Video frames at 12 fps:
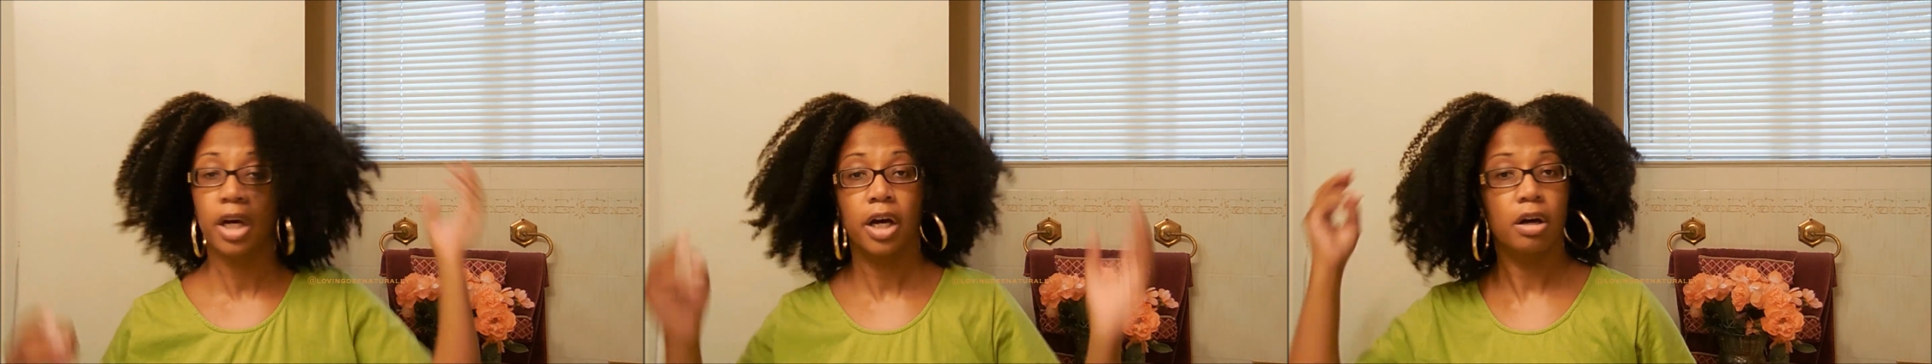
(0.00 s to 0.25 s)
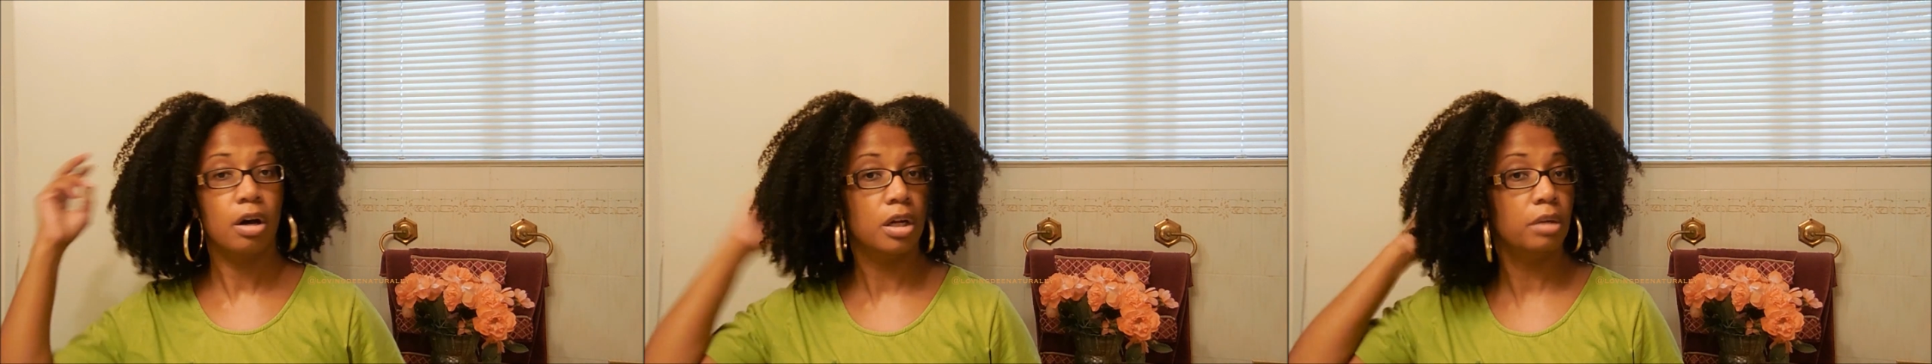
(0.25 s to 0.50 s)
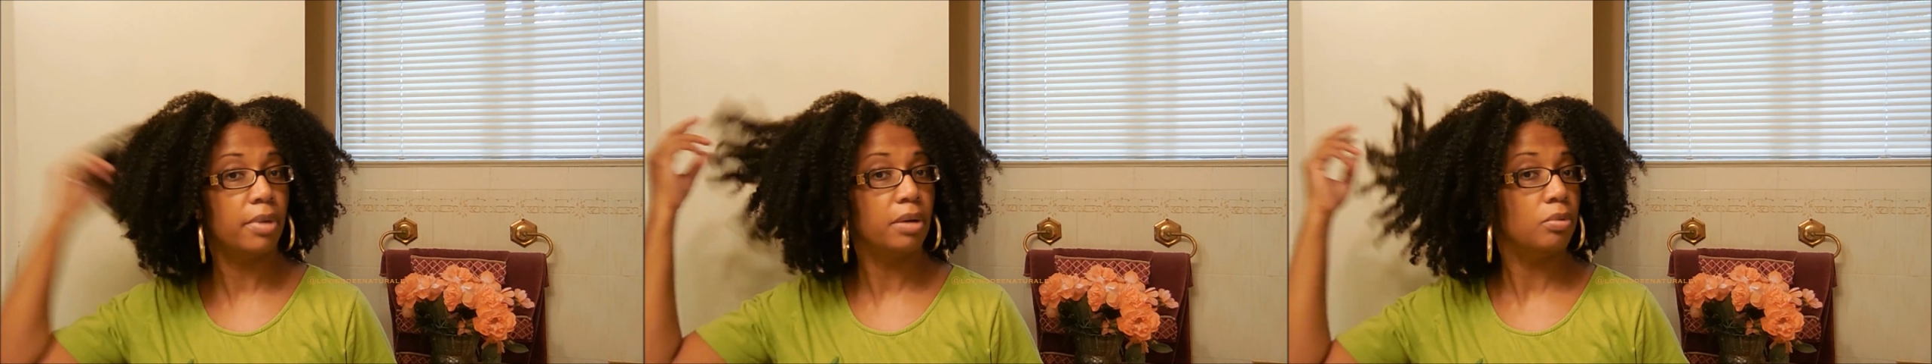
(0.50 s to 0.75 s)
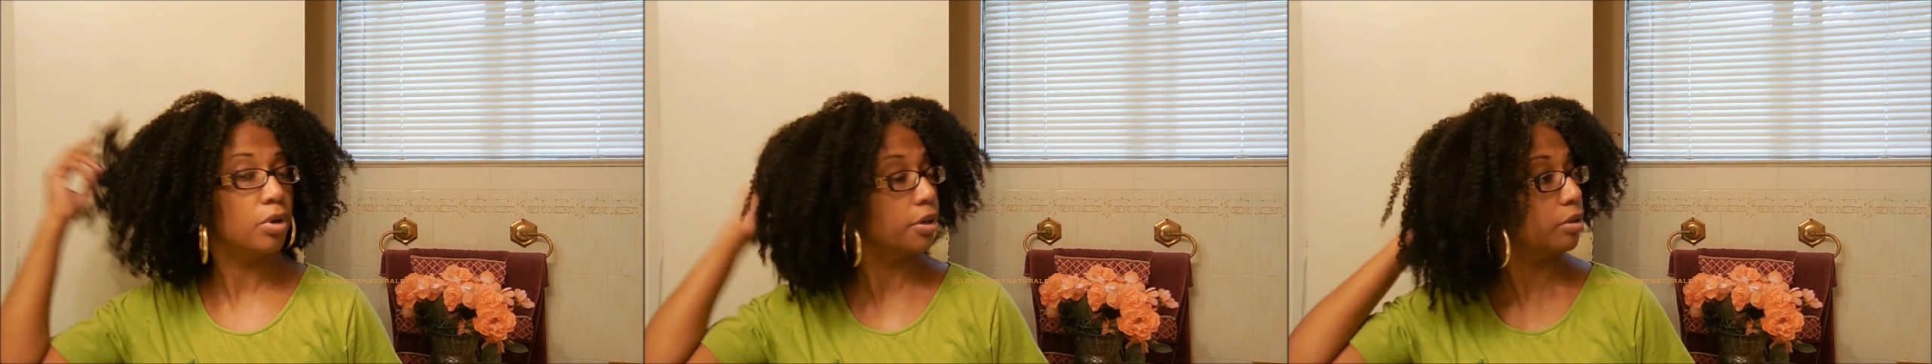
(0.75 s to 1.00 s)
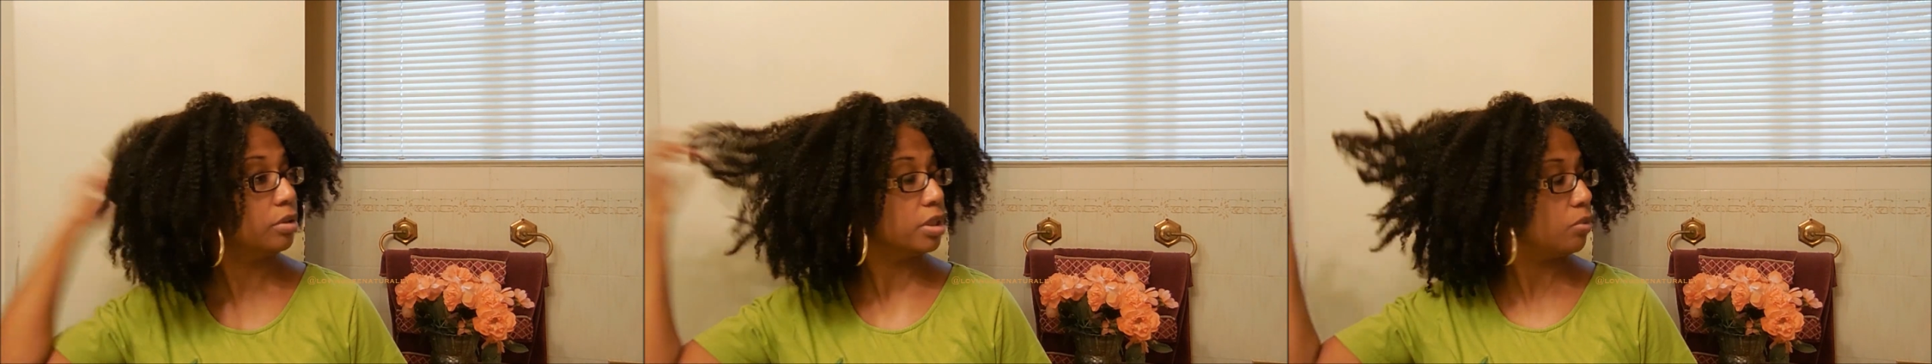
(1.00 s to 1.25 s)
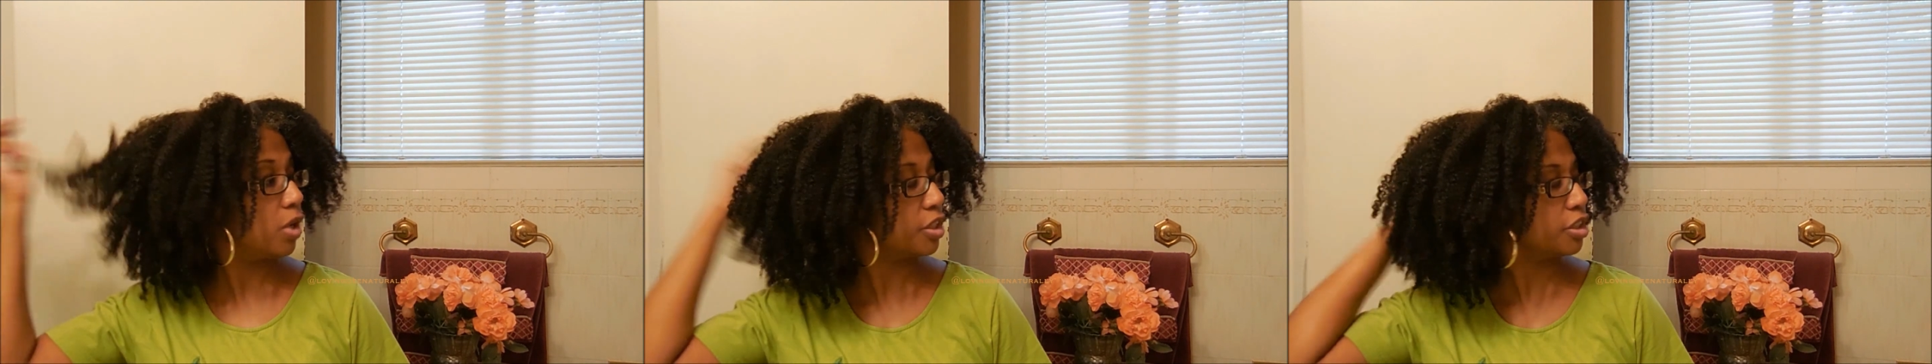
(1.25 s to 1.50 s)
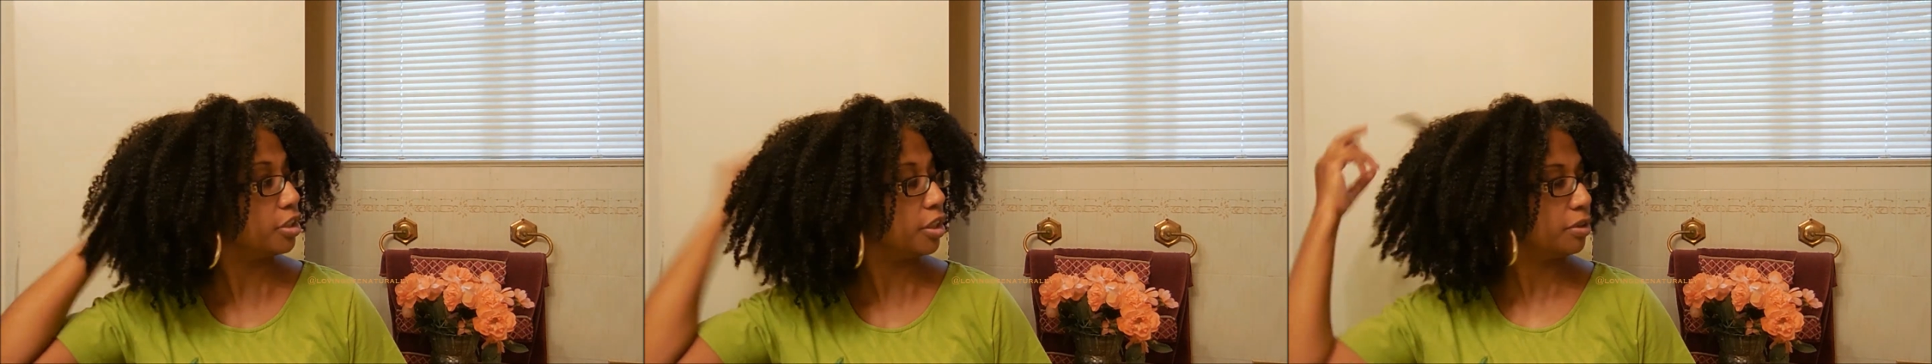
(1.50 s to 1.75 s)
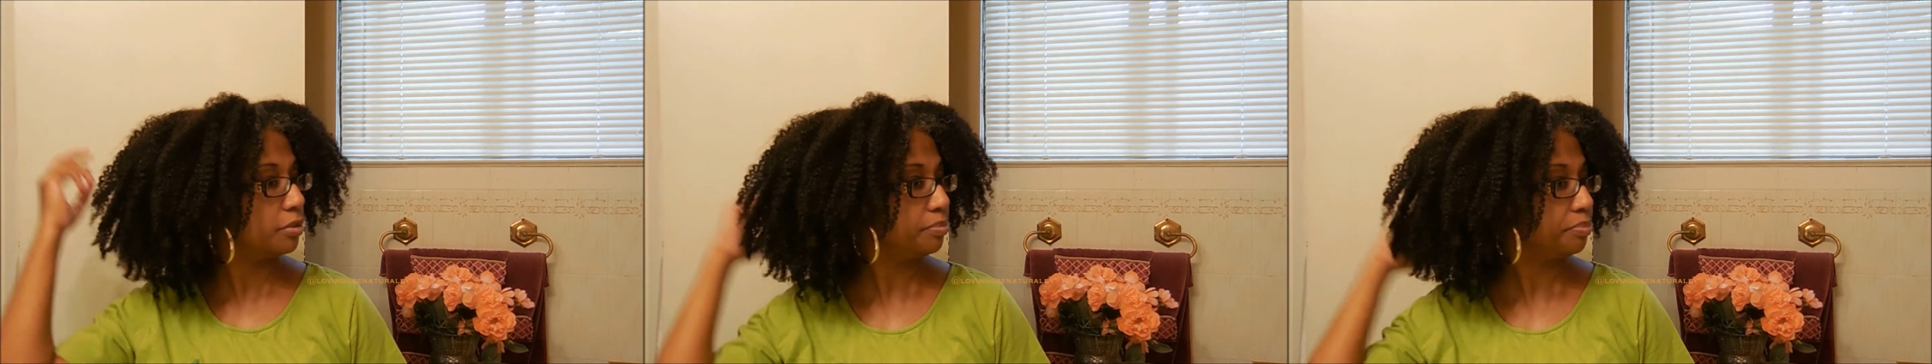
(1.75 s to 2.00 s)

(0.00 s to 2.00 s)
I call it my water only wash and go.